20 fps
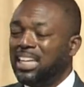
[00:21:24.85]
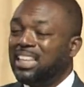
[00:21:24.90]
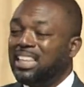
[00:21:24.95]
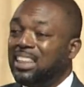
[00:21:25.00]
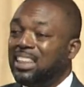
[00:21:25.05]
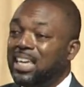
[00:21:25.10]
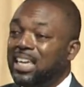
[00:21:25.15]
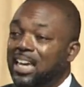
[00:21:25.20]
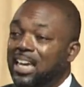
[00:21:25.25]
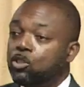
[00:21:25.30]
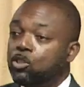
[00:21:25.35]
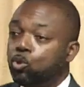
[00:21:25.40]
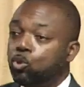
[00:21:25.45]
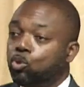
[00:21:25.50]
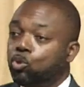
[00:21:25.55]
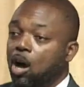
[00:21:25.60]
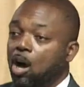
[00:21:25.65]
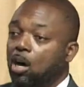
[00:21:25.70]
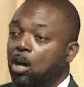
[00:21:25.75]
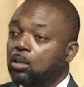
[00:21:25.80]
They do
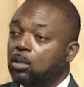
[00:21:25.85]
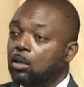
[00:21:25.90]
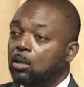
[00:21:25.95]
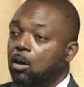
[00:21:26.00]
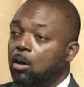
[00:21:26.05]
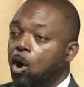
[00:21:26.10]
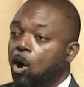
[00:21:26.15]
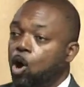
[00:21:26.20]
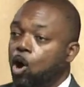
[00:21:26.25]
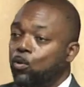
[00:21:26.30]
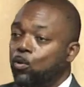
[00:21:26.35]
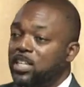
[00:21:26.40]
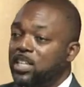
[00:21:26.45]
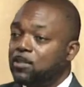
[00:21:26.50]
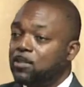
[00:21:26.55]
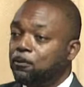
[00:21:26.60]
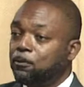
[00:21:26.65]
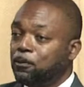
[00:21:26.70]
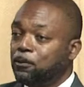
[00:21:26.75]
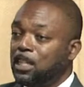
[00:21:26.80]
not
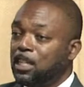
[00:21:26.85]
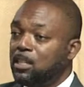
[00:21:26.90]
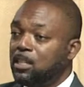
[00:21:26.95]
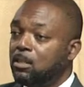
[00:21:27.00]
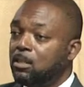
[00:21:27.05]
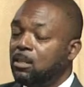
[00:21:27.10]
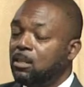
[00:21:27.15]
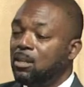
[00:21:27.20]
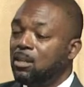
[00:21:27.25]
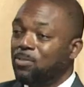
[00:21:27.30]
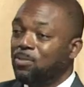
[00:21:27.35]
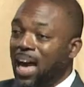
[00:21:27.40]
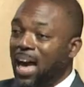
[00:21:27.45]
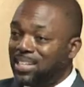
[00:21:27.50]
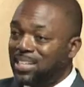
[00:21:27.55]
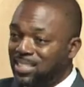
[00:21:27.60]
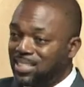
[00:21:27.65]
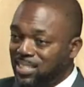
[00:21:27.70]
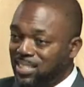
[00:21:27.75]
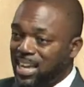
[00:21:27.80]
always feel that
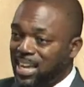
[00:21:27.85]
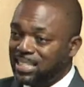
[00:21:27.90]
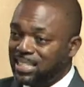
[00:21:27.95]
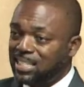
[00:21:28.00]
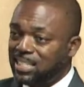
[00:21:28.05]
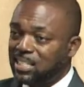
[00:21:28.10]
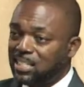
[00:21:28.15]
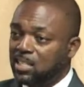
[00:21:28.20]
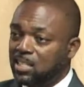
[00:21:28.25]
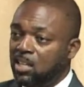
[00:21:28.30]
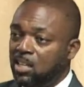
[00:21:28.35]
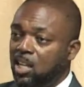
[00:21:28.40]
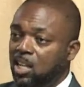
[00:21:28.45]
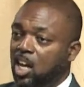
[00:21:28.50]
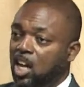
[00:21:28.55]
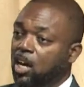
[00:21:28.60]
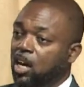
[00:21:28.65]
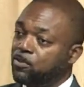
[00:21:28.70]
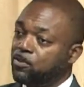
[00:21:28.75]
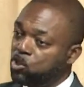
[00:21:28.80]
sense
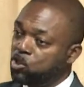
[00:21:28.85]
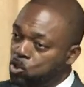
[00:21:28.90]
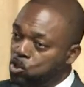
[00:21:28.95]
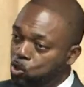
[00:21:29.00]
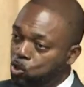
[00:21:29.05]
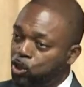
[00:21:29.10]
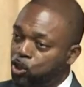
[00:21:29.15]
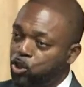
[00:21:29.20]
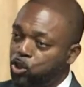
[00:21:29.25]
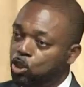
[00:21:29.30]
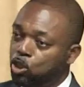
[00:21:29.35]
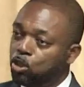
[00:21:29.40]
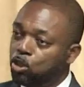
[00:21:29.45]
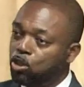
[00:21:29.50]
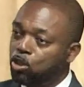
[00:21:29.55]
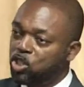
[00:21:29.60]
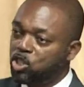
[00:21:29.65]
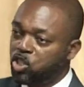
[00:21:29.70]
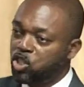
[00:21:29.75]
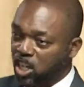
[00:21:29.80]
of social
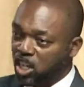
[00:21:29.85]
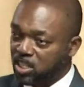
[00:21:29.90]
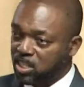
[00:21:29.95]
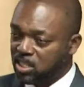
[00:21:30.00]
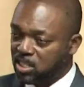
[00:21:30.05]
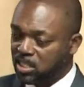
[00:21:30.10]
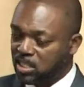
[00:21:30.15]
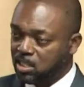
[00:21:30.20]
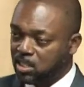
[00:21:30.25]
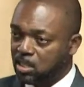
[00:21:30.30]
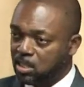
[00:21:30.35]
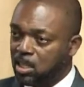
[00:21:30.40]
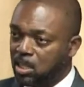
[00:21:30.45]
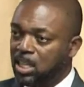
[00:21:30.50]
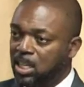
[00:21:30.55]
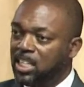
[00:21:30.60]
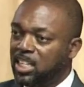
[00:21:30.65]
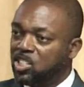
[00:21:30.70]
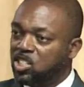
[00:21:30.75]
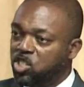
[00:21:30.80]
justice,
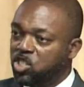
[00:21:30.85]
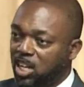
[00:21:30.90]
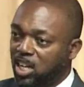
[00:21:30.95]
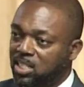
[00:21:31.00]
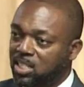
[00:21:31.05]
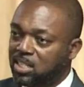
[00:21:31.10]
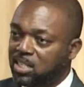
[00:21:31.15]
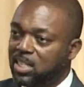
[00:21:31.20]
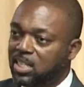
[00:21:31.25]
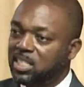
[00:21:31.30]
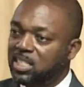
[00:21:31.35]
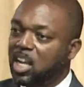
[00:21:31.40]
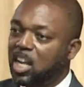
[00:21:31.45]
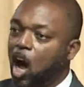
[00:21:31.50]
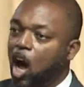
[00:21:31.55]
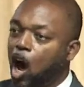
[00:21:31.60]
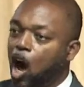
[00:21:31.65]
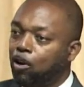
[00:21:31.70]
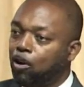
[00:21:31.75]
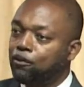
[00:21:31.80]
justice
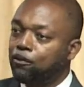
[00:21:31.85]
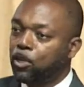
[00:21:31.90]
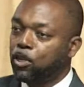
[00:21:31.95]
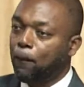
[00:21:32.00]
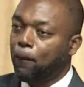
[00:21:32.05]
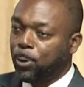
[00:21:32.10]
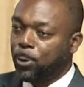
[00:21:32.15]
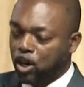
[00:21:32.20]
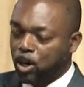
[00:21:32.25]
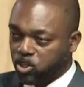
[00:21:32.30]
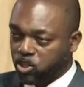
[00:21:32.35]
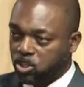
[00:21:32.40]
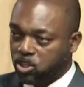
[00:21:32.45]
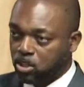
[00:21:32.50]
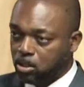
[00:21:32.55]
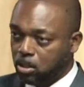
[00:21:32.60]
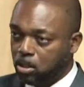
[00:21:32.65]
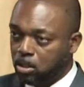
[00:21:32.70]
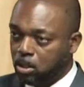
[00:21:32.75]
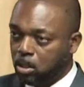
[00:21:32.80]
of the person,
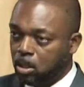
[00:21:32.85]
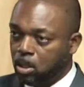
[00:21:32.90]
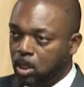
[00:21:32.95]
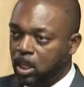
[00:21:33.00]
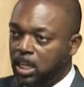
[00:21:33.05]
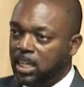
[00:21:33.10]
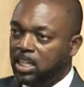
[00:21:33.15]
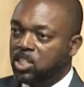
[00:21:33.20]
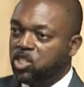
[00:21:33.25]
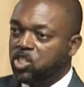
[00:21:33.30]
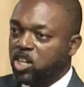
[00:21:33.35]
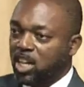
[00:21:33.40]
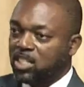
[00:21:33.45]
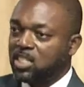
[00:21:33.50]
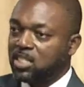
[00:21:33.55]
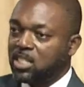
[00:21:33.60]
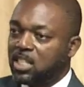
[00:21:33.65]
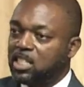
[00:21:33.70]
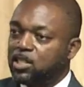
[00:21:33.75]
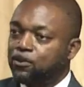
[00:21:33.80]

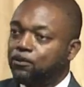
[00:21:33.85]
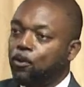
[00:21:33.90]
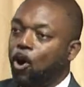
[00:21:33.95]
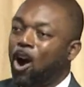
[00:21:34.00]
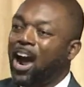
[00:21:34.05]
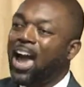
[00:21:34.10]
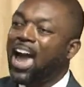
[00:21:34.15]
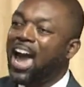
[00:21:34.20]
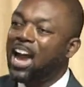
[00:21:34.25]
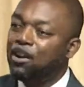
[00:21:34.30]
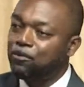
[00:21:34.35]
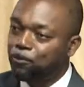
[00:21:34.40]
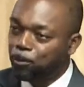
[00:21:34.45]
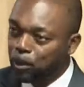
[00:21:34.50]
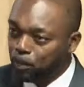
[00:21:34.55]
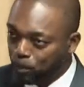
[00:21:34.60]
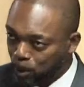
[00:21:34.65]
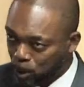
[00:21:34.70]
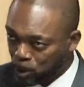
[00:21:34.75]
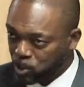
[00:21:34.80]
justice for every
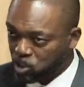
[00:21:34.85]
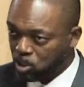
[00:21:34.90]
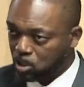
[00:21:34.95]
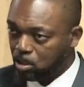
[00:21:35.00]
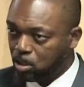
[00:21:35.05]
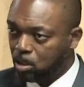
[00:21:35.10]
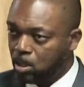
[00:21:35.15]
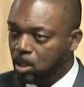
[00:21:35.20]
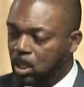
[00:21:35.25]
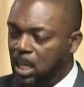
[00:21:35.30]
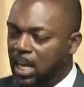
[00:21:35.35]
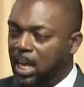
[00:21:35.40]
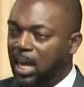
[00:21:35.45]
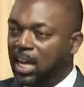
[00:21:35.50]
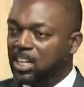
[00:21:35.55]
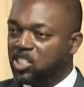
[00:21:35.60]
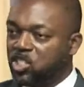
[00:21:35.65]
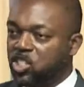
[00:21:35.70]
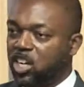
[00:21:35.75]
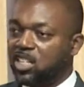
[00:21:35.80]
person, a
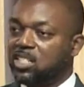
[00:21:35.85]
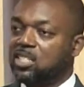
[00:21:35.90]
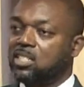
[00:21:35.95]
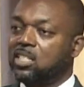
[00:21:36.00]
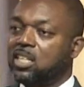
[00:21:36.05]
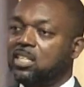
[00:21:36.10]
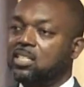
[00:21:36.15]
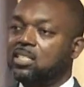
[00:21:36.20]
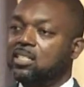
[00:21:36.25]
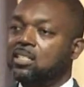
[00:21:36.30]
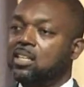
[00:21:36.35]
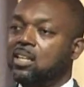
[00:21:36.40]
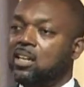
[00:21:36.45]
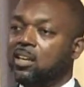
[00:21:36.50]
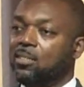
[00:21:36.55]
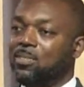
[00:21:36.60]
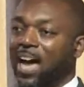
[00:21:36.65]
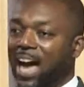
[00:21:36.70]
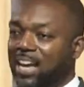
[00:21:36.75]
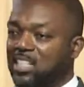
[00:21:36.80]
justice
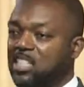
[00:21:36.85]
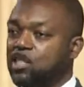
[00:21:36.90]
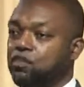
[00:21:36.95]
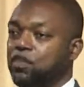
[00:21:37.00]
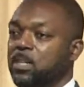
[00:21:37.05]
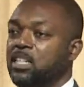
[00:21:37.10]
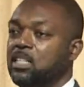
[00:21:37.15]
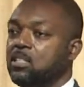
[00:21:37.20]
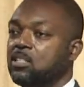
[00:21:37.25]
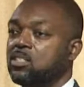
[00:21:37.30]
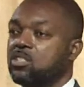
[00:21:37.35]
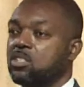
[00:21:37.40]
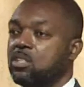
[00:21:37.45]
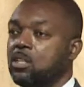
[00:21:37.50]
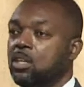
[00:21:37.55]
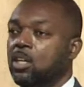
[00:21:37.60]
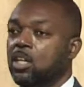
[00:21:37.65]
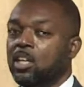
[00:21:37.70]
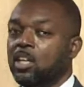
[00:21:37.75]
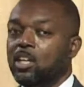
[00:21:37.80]
that speaks
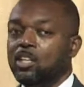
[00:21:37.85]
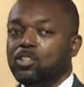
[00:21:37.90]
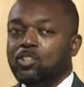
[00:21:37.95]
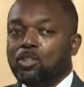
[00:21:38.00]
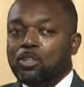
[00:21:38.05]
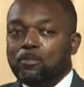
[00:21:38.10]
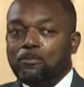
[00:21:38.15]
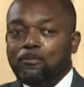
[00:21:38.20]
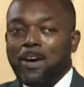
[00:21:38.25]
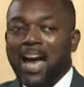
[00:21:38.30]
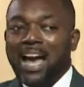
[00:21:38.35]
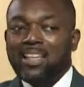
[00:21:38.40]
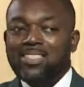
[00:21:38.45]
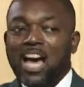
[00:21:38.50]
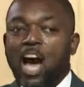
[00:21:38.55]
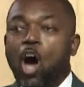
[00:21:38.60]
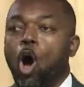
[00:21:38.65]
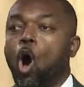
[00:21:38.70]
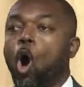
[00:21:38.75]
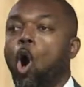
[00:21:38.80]
to the fact
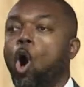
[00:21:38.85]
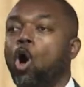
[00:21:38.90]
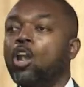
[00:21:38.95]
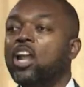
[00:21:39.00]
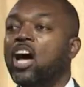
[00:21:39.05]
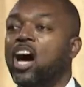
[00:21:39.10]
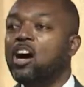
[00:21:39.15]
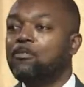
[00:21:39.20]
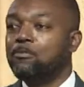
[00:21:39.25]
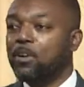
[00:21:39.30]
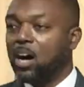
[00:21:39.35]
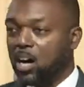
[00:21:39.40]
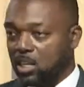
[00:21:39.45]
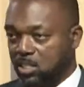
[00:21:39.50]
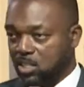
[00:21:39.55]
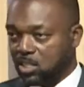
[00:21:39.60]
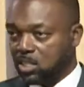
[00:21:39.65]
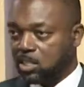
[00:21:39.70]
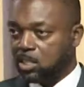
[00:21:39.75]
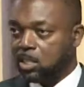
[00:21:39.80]
that all of
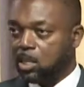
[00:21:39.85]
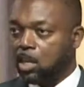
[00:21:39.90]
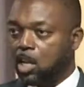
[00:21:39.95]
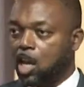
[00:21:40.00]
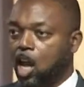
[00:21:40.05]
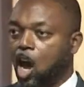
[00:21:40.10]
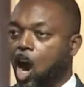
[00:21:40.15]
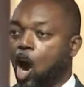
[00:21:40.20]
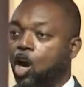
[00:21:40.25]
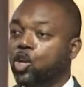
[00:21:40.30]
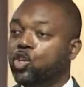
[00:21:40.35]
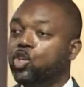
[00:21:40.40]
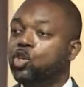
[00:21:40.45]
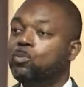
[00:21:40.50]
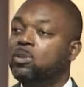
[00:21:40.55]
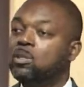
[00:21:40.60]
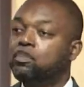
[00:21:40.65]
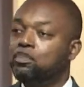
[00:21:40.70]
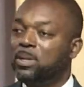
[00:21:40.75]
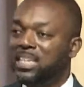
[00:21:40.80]
us are
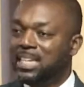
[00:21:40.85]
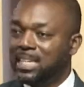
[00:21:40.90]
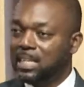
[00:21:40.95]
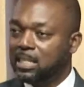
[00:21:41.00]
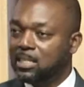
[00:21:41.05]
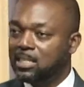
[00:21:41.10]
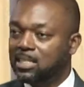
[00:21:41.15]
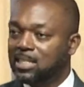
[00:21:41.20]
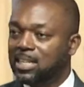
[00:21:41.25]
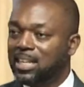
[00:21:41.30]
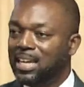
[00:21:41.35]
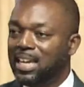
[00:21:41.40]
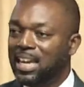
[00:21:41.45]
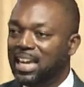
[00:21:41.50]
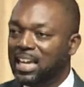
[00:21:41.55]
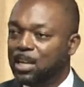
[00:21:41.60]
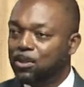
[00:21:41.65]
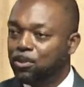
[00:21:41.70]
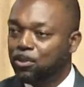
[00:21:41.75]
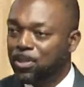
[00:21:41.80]
human beings
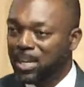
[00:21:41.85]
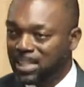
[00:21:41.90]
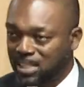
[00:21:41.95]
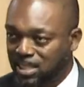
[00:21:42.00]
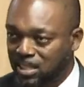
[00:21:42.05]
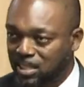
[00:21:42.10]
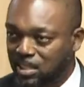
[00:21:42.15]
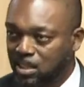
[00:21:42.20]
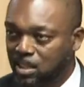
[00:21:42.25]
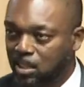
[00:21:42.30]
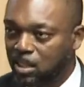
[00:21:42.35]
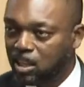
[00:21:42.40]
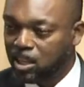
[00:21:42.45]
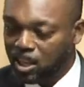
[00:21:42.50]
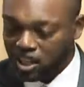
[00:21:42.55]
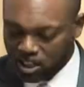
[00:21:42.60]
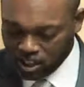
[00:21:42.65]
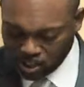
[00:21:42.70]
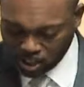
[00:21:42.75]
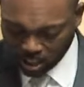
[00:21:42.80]
in this
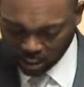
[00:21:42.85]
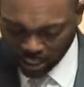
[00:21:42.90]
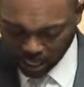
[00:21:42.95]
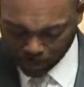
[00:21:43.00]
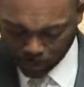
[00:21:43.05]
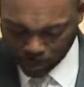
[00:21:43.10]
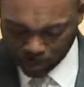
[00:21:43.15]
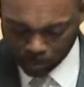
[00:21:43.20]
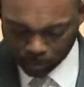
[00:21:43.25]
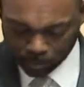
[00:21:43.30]
together.